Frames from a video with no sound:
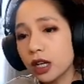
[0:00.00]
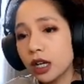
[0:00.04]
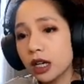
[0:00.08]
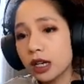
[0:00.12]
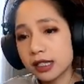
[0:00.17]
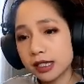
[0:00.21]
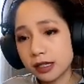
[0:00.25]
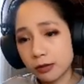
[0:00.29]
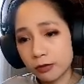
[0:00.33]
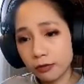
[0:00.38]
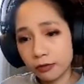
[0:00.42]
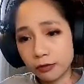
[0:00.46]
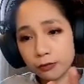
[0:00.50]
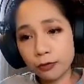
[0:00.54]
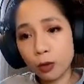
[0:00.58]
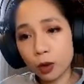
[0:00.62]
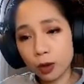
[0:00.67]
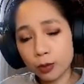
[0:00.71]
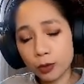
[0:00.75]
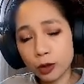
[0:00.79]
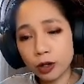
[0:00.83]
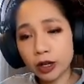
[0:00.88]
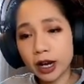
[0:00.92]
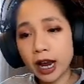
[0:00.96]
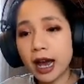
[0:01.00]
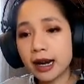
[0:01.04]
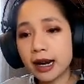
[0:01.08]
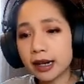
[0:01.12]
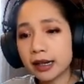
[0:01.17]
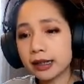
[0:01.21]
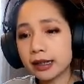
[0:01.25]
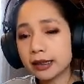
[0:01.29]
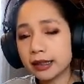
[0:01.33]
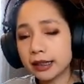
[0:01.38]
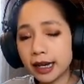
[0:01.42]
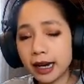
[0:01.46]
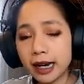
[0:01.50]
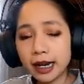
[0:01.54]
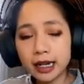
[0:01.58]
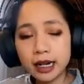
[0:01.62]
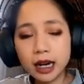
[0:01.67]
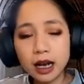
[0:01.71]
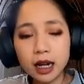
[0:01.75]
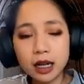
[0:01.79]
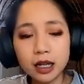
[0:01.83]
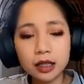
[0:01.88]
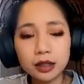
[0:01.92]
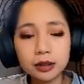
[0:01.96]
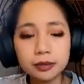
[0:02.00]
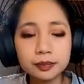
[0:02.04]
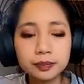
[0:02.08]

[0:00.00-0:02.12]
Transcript: to form your cation and anion,